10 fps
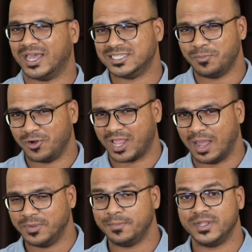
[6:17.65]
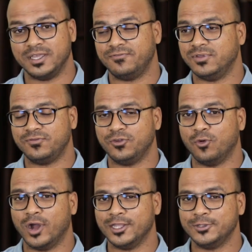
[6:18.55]
as a programmer, but if, if you
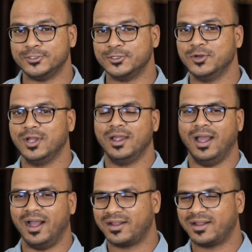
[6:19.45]
want into uh,